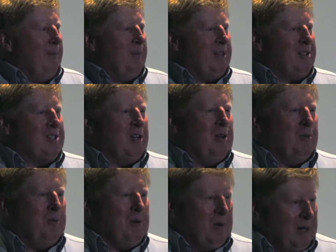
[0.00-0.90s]
And so
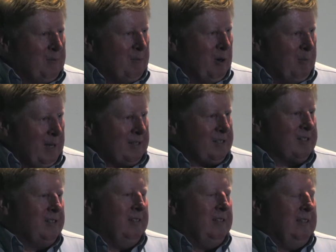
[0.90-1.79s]
we wanted more
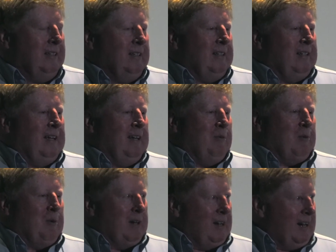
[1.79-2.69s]
bits, and we
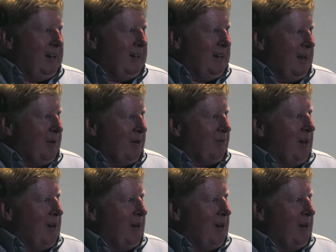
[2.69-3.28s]
wanted higher dynamic